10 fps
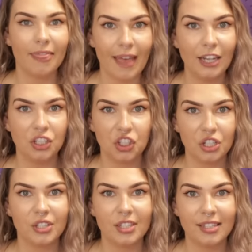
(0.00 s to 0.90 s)
they
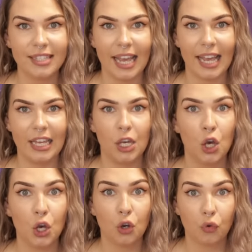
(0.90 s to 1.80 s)
just see
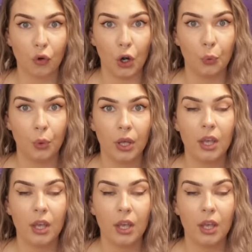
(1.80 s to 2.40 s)
crew.